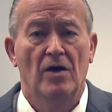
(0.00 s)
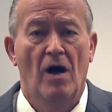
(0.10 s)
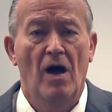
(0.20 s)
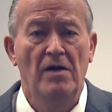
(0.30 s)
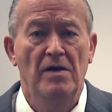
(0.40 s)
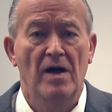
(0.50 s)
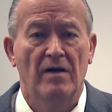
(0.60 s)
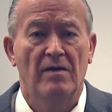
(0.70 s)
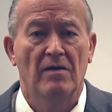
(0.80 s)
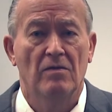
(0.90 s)

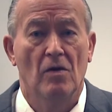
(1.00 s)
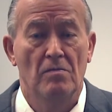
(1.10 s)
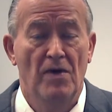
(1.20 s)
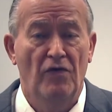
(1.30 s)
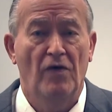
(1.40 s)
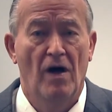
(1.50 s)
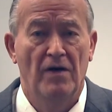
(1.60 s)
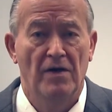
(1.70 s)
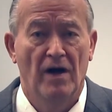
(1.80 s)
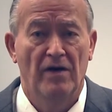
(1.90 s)
conduct or
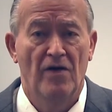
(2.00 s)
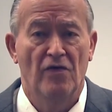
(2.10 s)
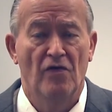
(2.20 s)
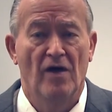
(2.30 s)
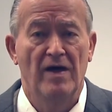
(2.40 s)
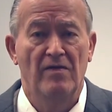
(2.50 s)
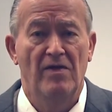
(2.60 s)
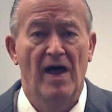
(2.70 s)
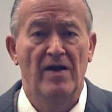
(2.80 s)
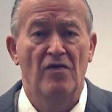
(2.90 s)
misconduct, I should say,
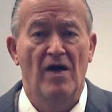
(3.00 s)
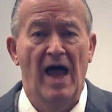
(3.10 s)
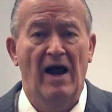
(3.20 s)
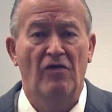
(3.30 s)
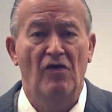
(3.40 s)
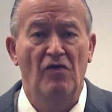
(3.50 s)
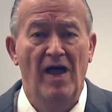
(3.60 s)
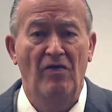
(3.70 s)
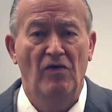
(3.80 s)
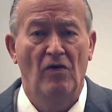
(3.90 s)
that is
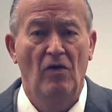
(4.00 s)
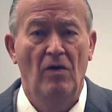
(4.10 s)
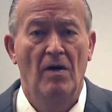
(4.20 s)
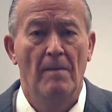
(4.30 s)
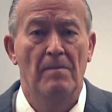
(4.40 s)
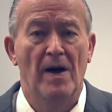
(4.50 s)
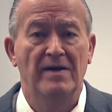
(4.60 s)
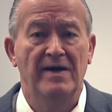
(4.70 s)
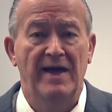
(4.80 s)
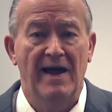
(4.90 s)
accidental
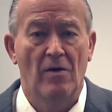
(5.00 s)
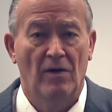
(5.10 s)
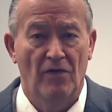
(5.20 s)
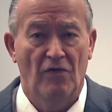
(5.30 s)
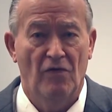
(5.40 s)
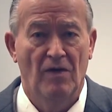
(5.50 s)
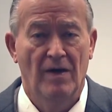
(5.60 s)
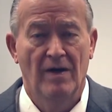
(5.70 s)
but careless.